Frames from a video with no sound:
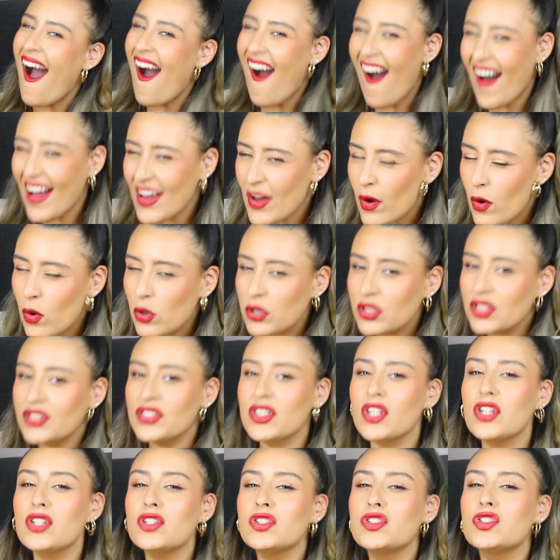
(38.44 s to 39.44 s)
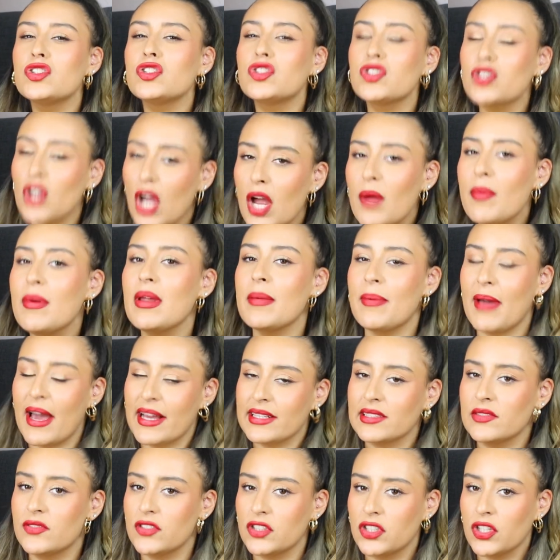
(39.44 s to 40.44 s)
I ordered so many
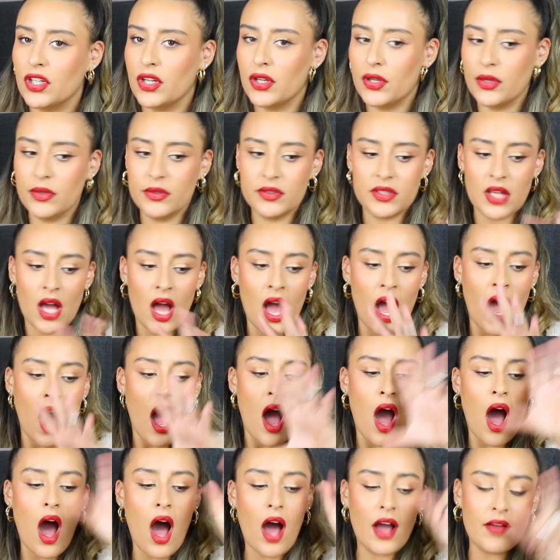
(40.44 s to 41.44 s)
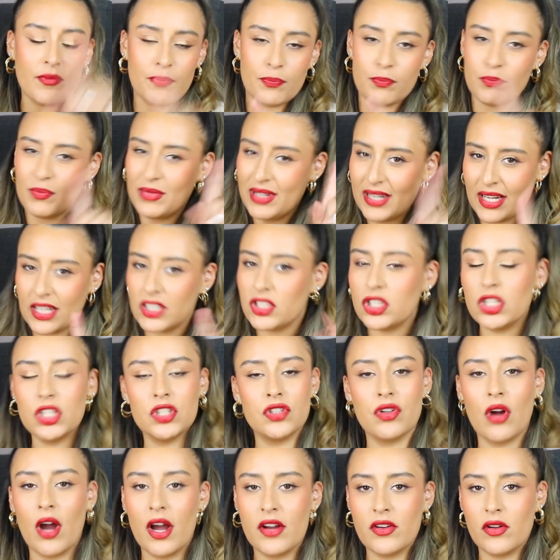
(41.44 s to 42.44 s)
pairs of shoes. I've literally
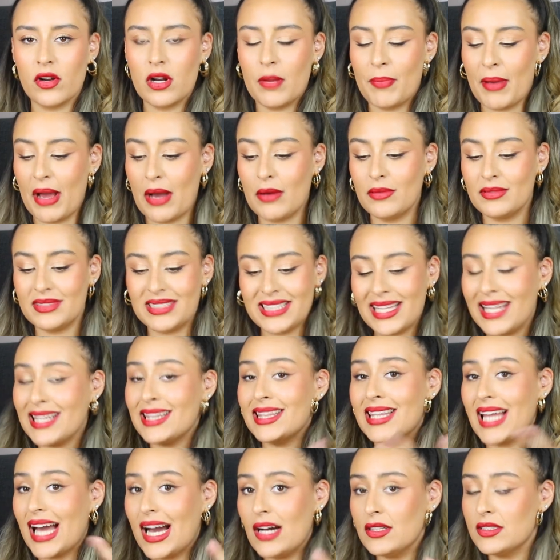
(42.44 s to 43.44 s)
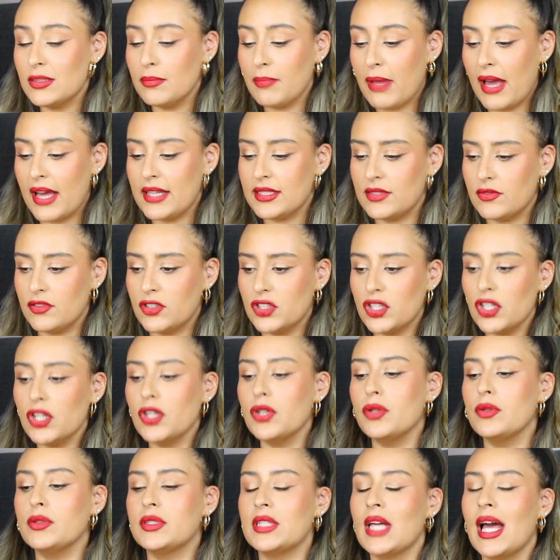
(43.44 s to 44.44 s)
tried on about 10,000 pairs of
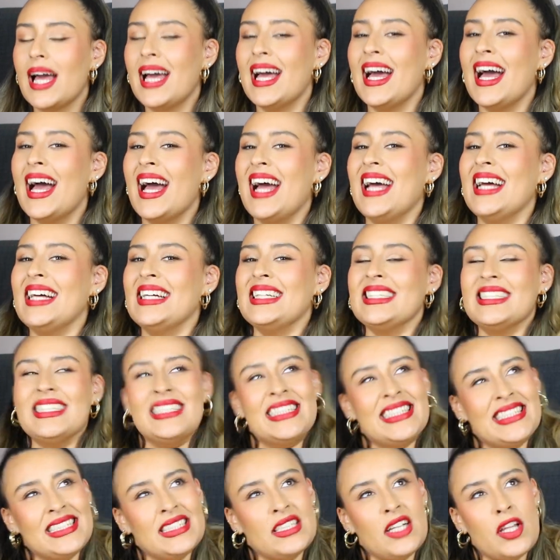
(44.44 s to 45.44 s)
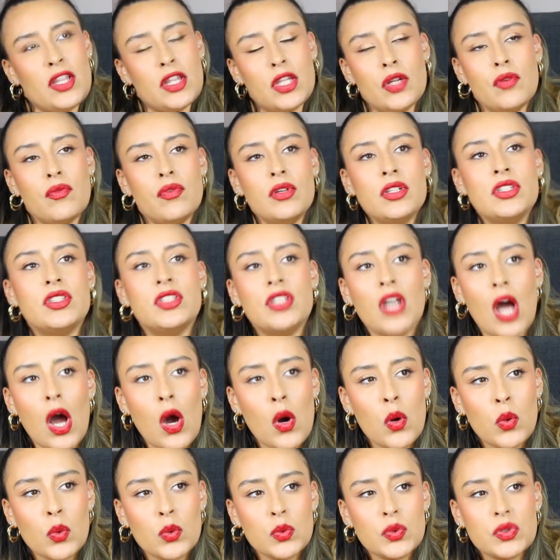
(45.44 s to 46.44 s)
shoes. The
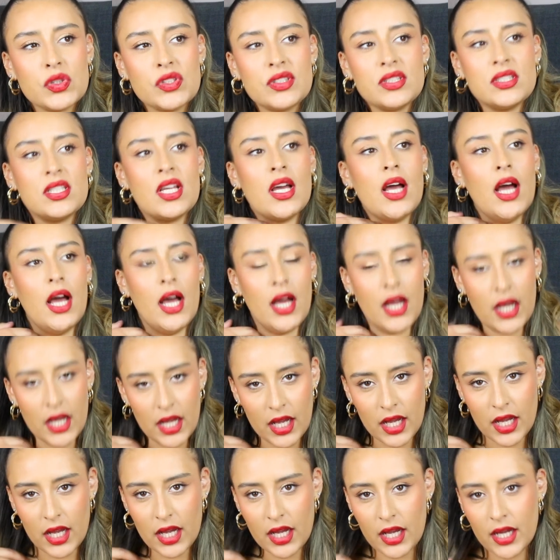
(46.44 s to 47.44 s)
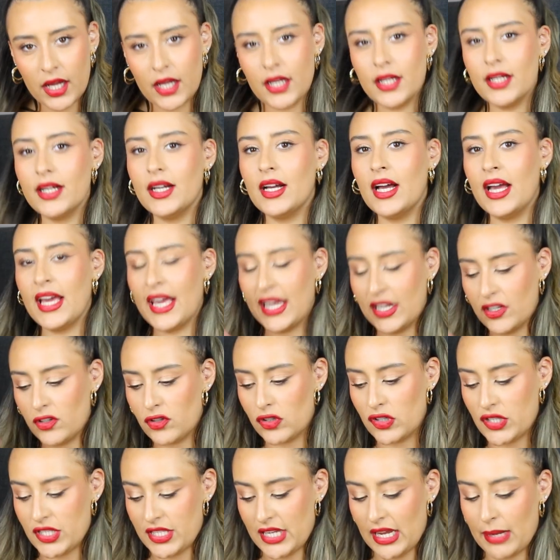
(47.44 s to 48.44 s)
results are
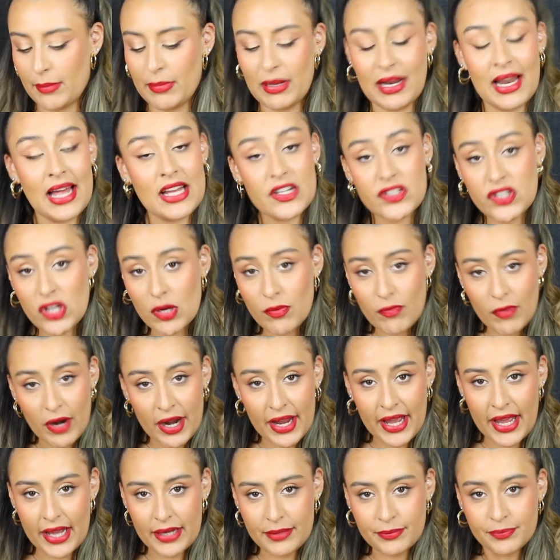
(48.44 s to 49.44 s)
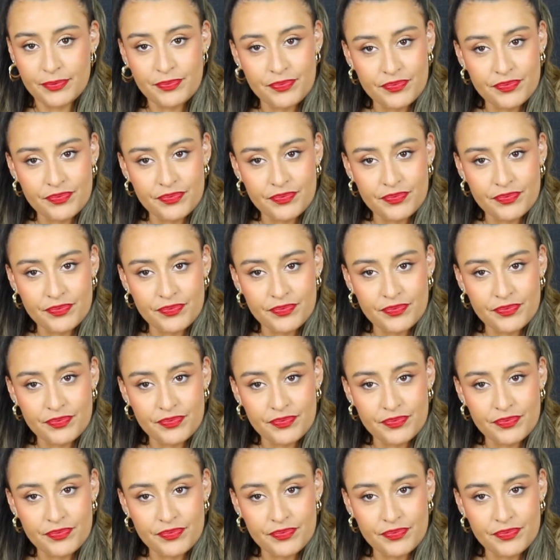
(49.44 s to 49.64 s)
interesting, but let's jump right in.